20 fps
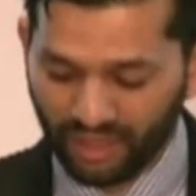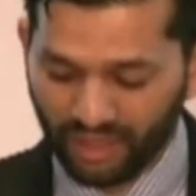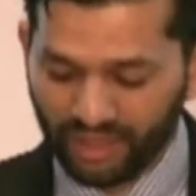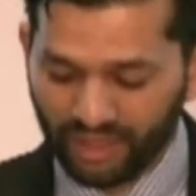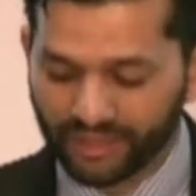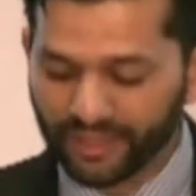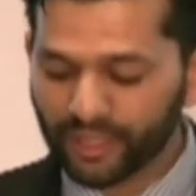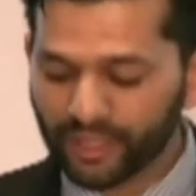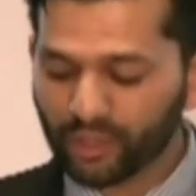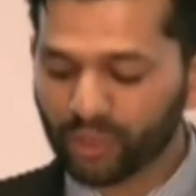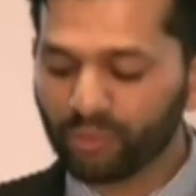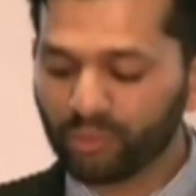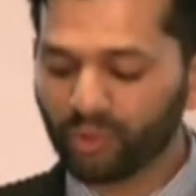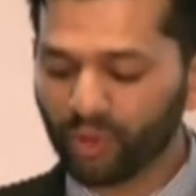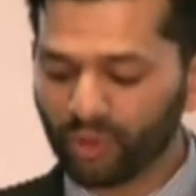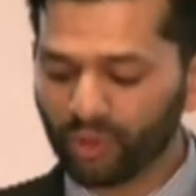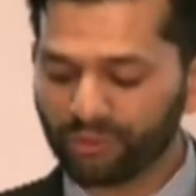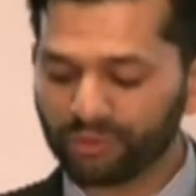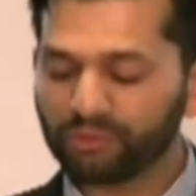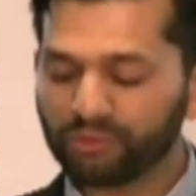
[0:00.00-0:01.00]
need to
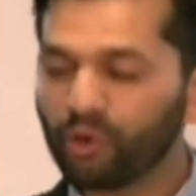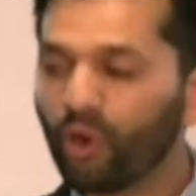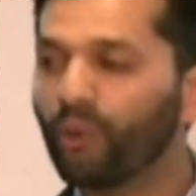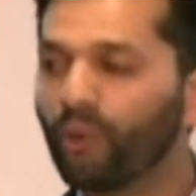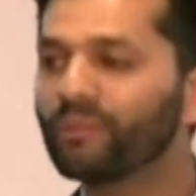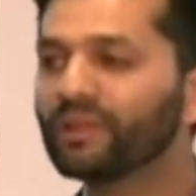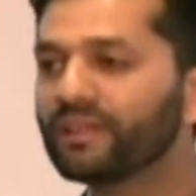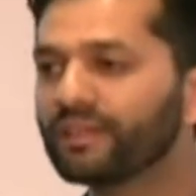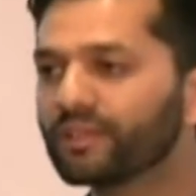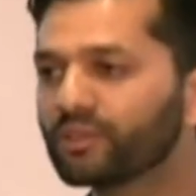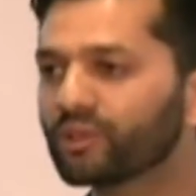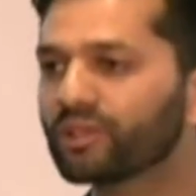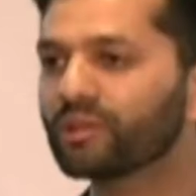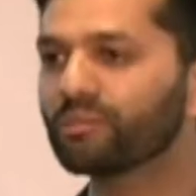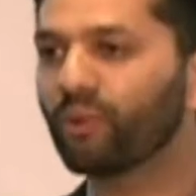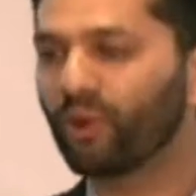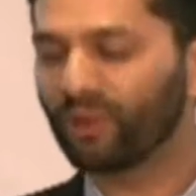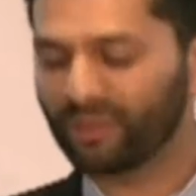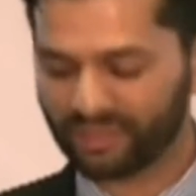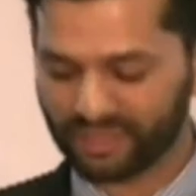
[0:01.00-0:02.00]
move formally to the
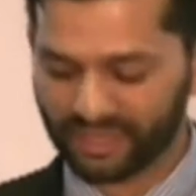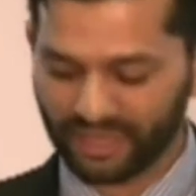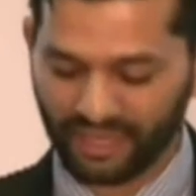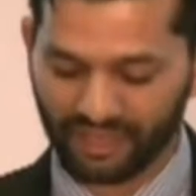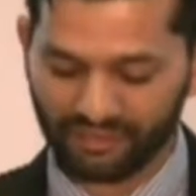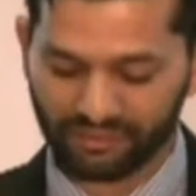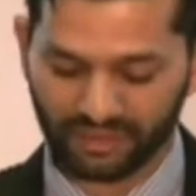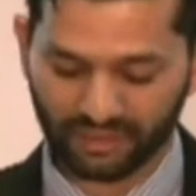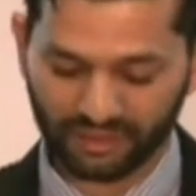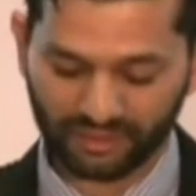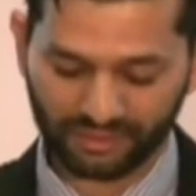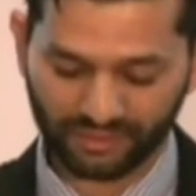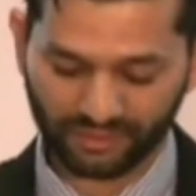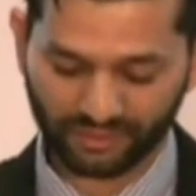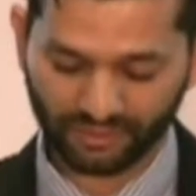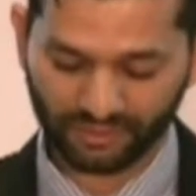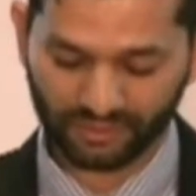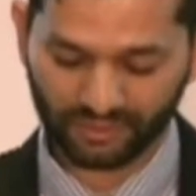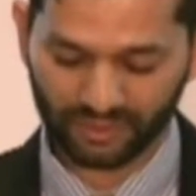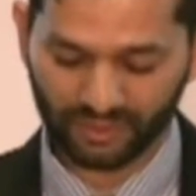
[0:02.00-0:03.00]
policy level,
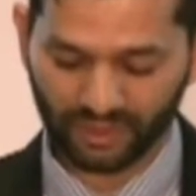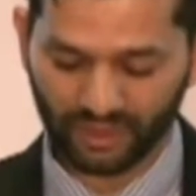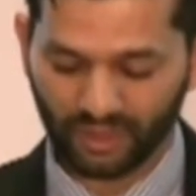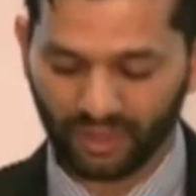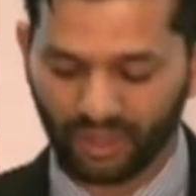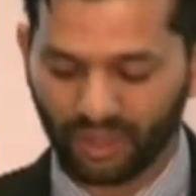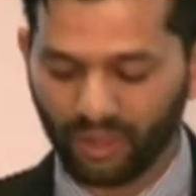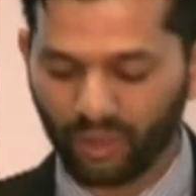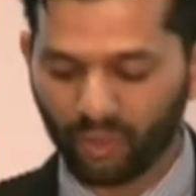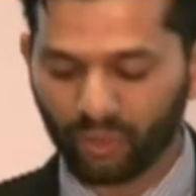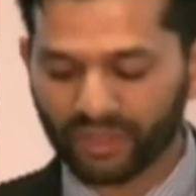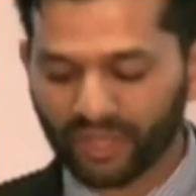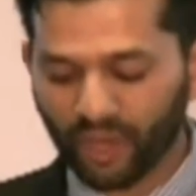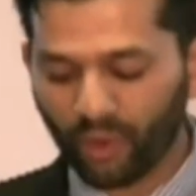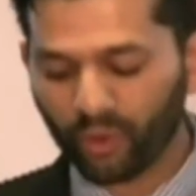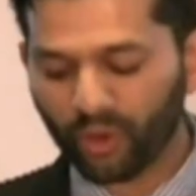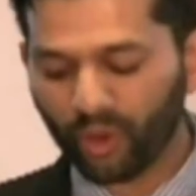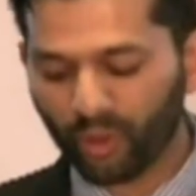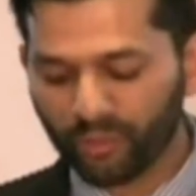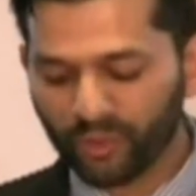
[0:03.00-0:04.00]
with our
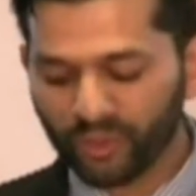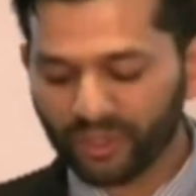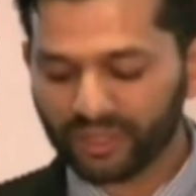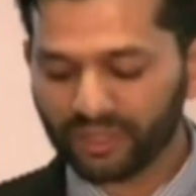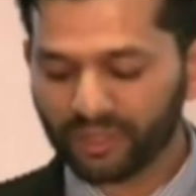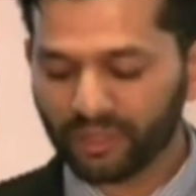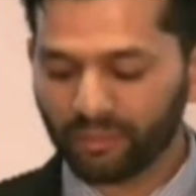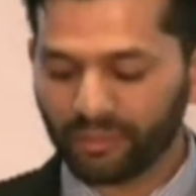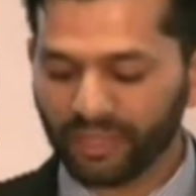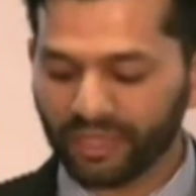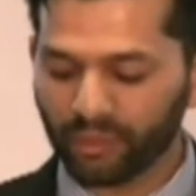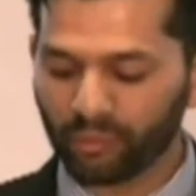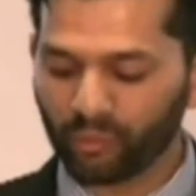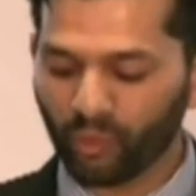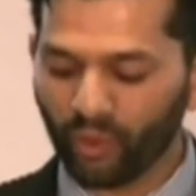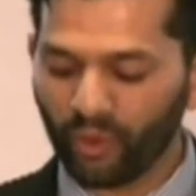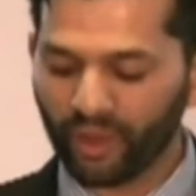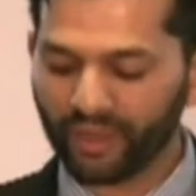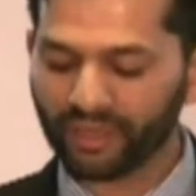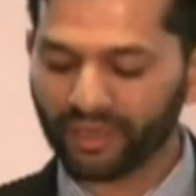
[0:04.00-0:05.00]
community being
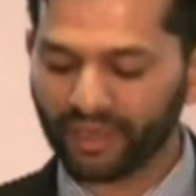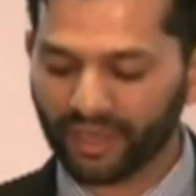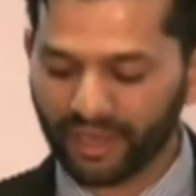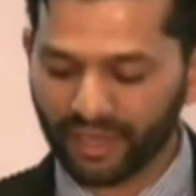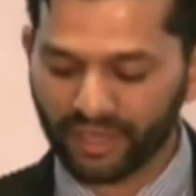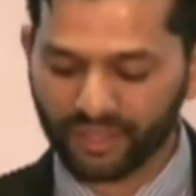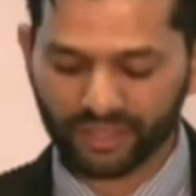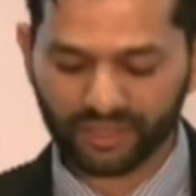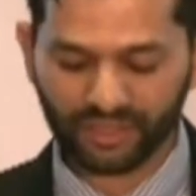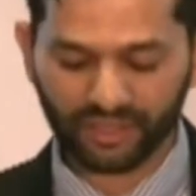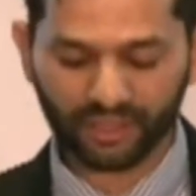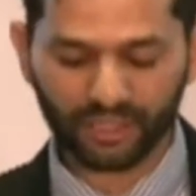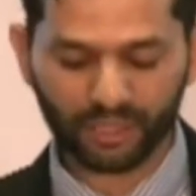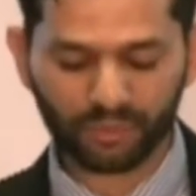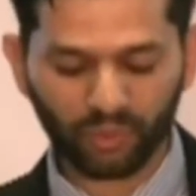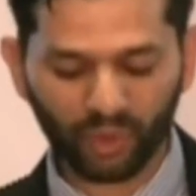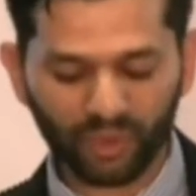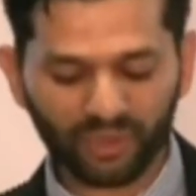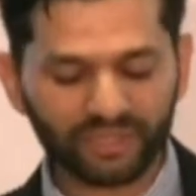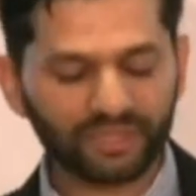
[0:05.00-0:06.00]
more engaged in these
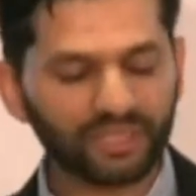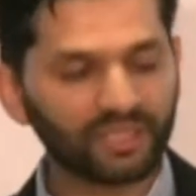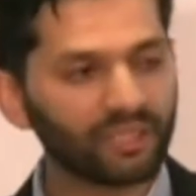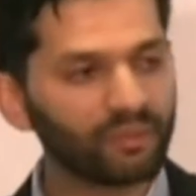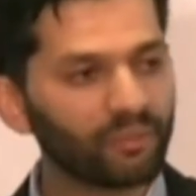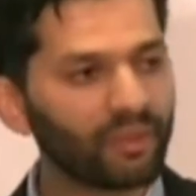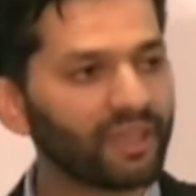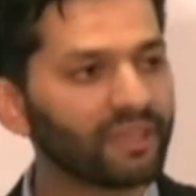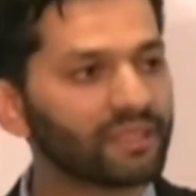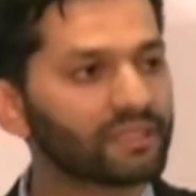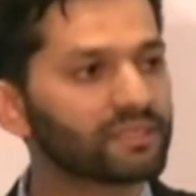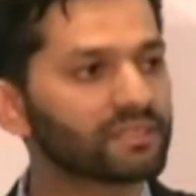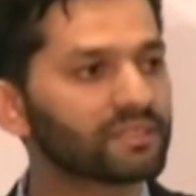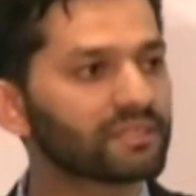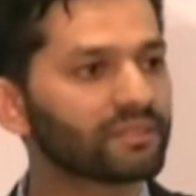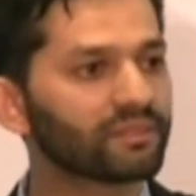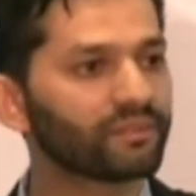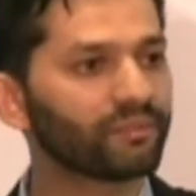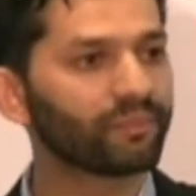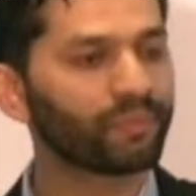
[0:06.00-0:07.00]
policy debates,
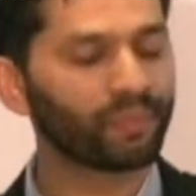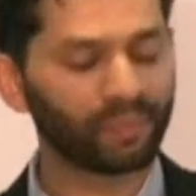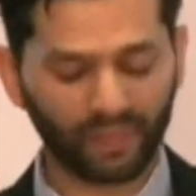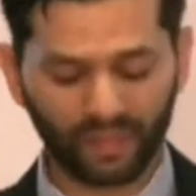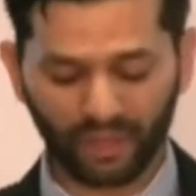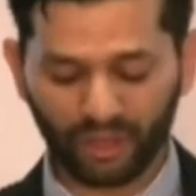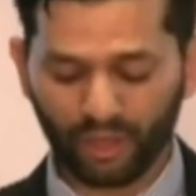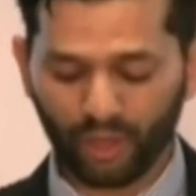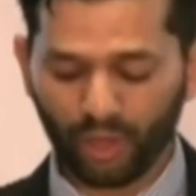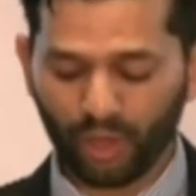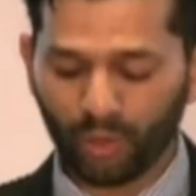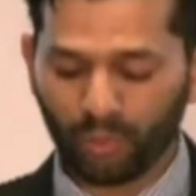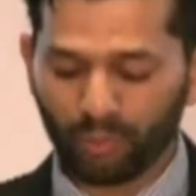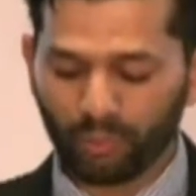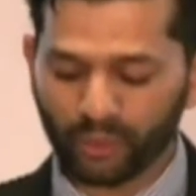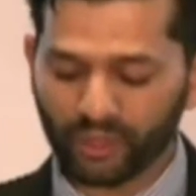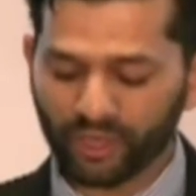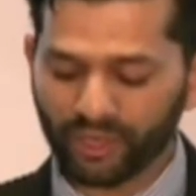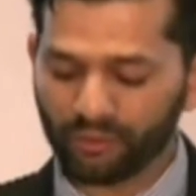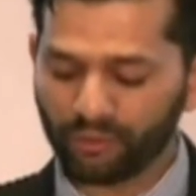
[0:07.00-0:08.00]

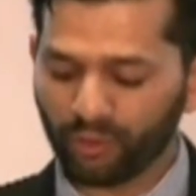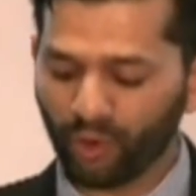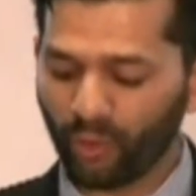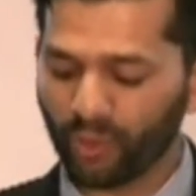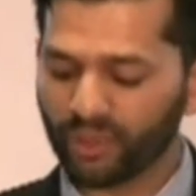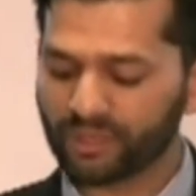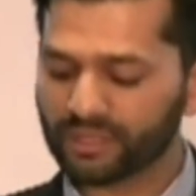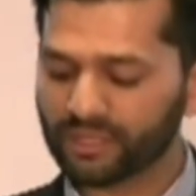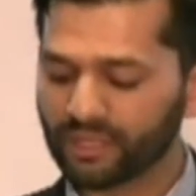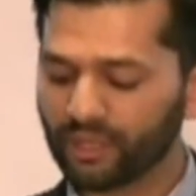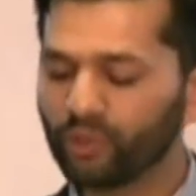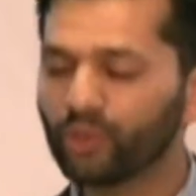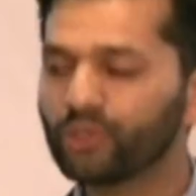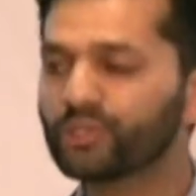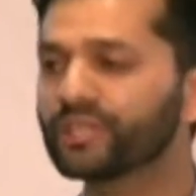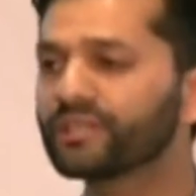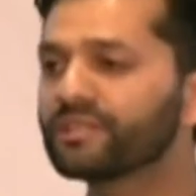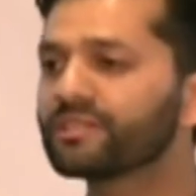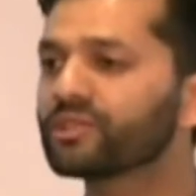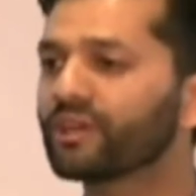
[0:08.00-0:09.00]
putting forward
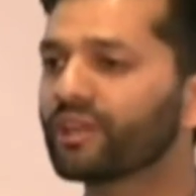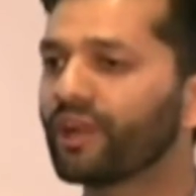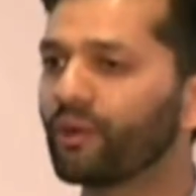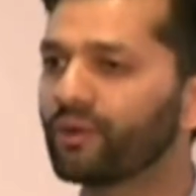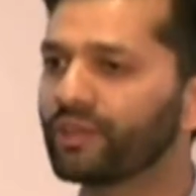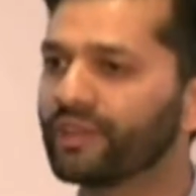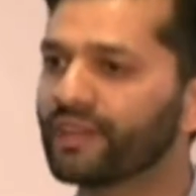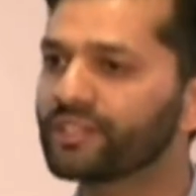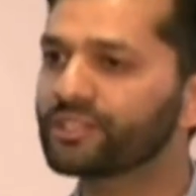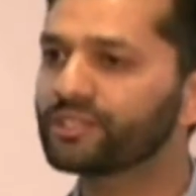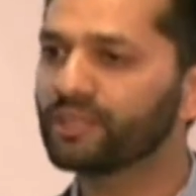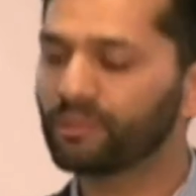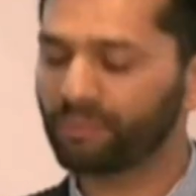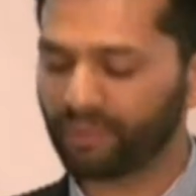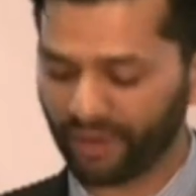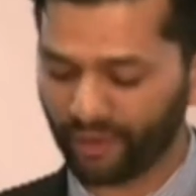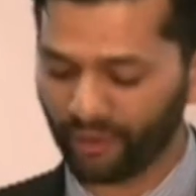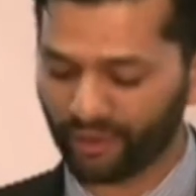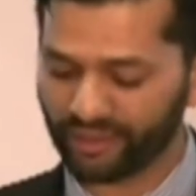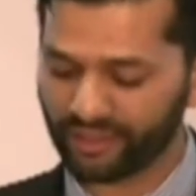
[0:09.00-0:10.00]
solutions on our national
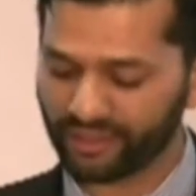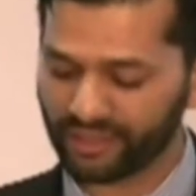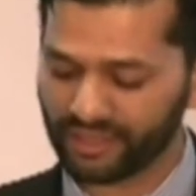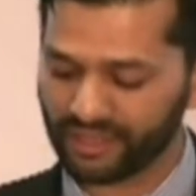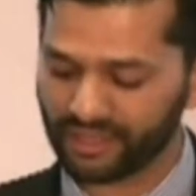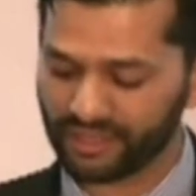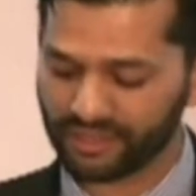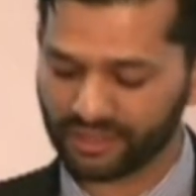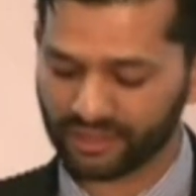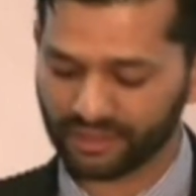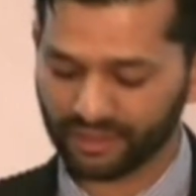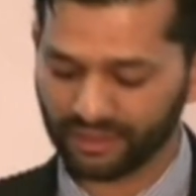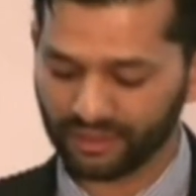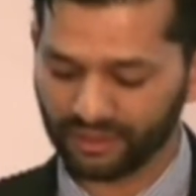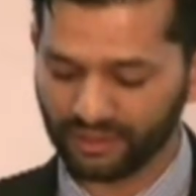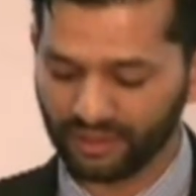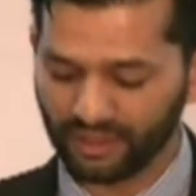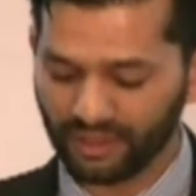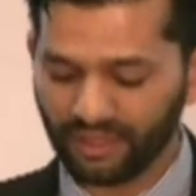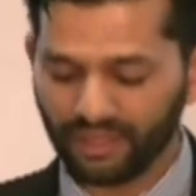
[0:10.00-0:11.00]
priorities,
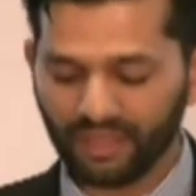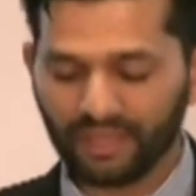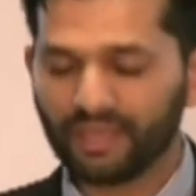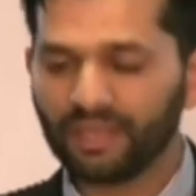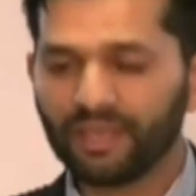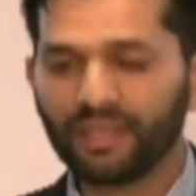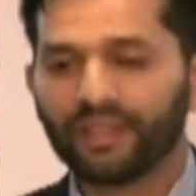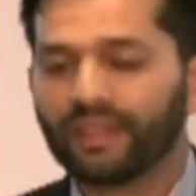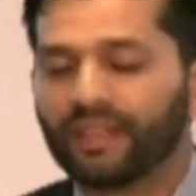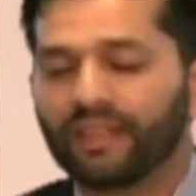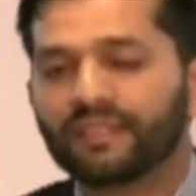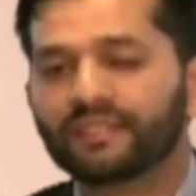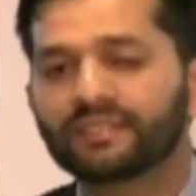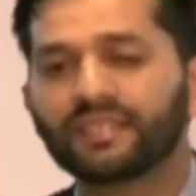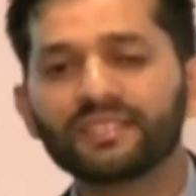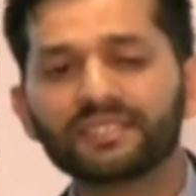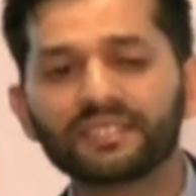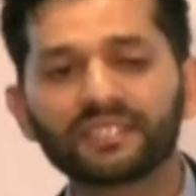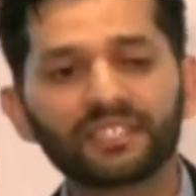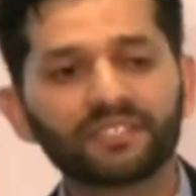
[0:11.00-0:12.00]

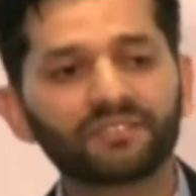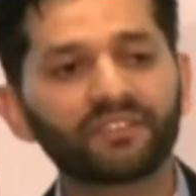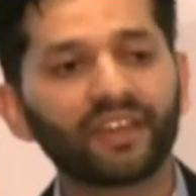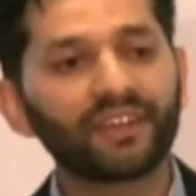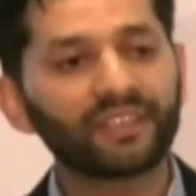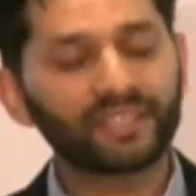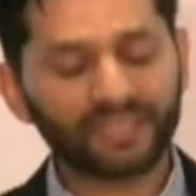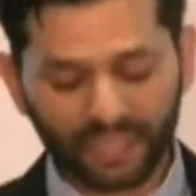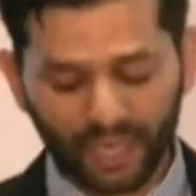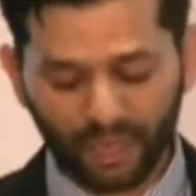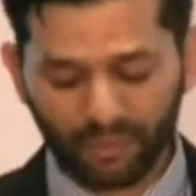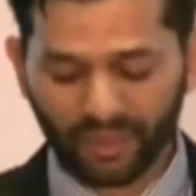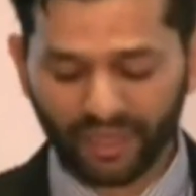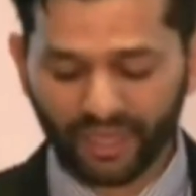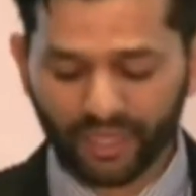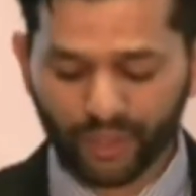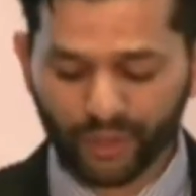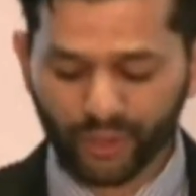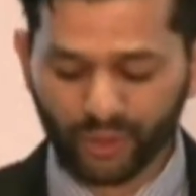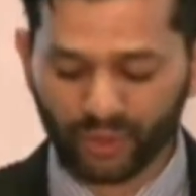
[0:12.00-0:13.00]
since these very same
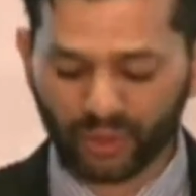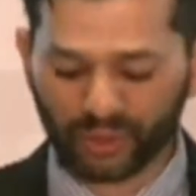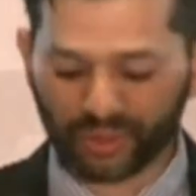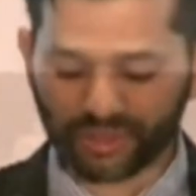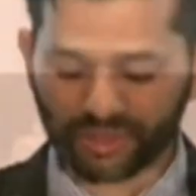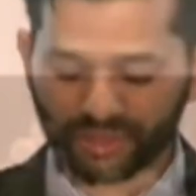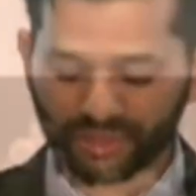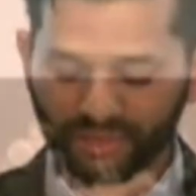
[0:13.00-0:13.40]
issues